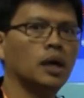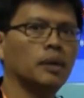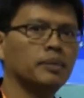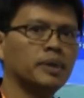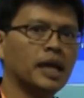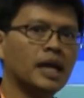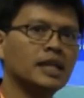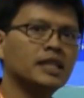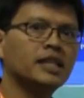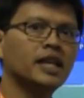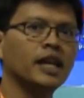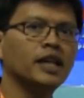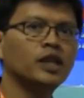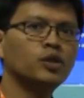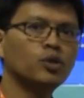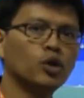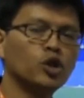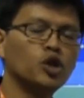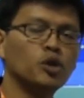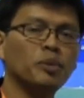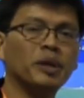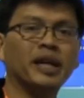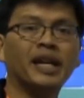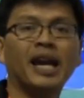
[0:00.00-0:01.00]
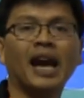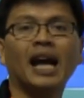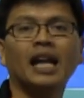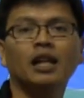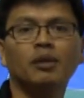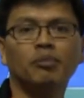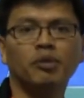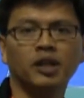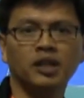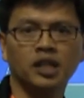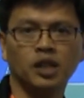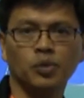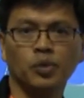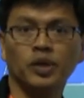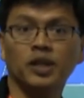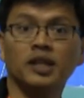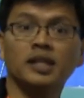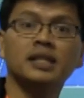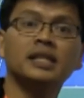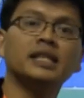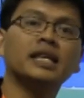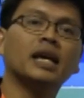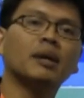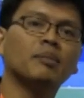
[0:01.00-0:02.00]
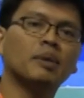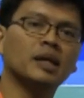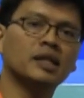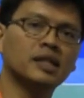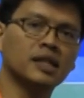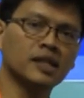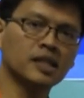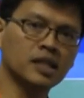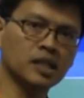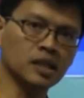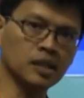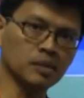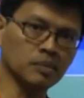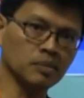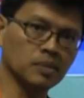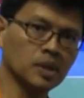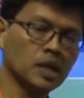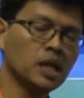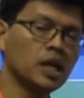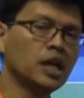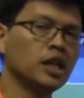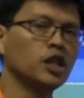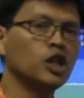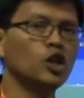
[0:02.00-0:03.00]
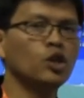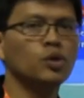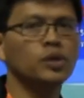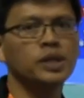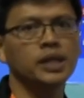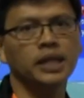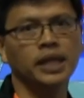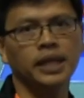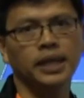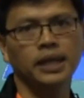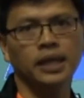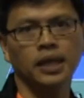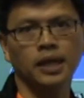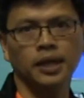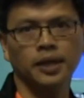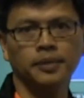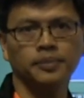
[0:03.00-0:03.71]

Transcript: the iscan duo to be calibrated with the CMS system using